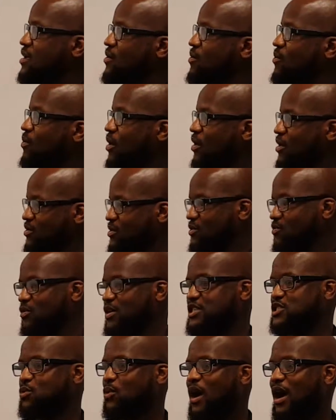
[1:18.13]
Well, the
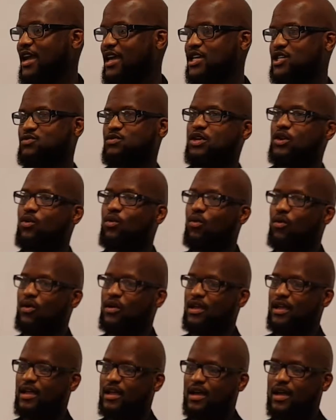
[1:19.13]
reason why he's
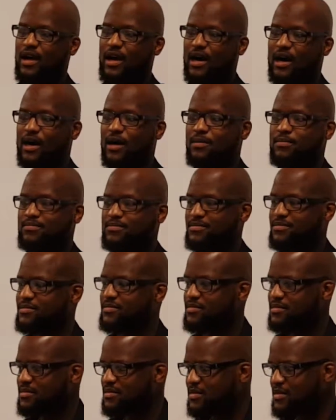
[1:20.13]
recording, I
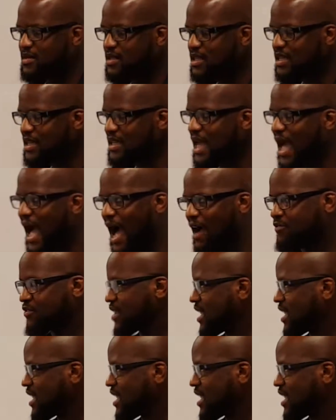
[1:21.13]
have a